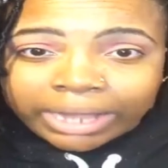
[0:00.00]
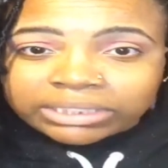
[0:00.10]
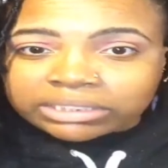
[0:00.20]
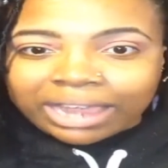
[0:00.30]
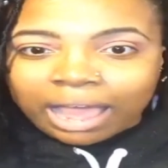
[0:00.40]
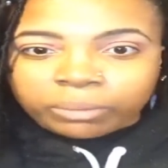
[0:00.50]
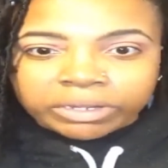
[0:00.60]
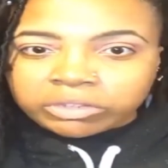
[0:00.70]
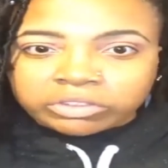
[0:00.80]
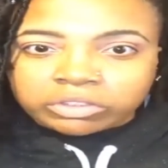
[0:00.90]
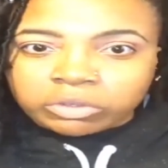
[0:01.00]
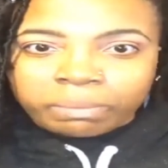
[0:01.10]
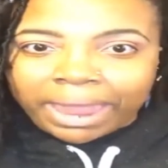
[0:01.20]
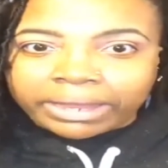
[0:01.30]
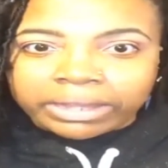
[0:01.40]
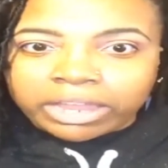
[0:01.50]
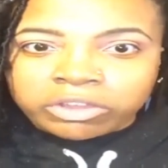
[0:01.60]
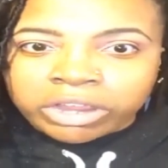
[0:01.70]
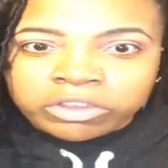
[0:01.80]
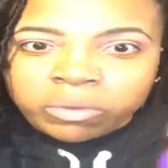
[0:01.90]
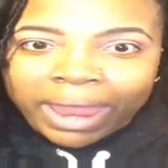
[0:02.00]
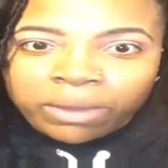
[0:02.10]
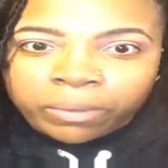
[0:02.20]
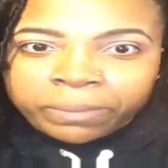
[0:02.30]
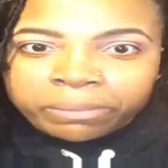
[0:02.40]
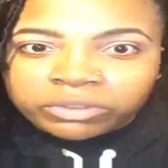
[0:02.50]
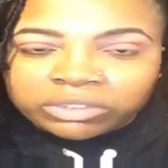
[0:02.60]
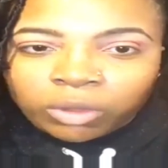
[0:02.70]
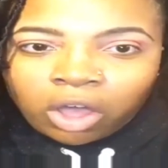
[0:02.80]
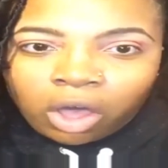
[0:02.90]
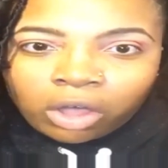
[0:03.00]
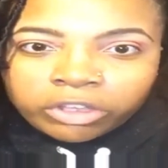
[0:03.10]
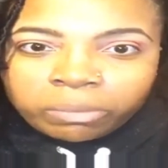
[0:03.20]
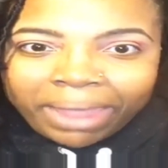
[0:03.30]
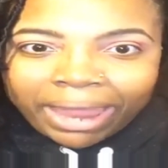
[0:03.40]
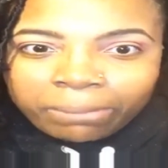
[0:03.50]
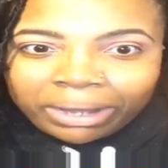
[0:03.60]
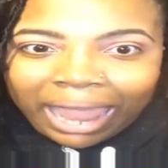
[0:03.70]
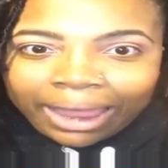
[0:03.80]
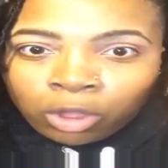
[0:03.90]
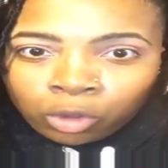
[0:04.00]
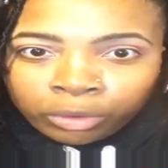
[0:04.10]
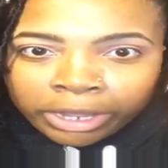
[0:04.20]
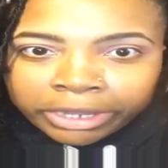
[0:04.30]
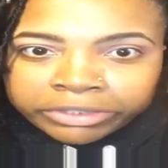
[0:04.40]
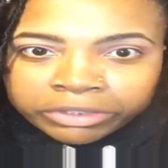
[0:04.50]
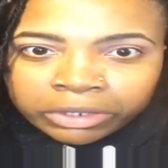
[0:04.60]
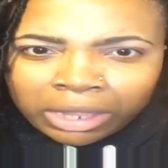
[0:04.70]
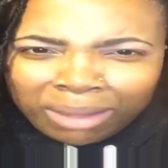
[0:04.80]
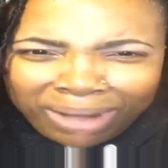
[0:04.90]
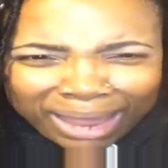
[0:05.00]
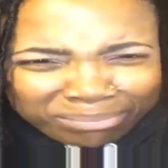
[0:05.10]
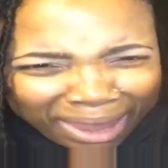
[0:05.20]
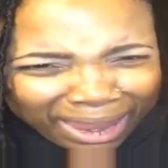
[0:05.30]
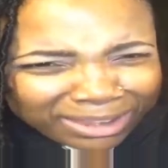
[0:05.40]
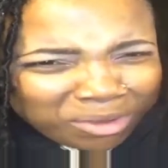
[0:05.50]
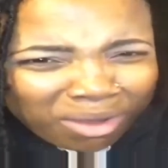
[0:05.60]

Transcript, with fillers: that's just how we used to do back in the day. You didn't you hate when people sorta call you back and be like, who this? I'm like, man, you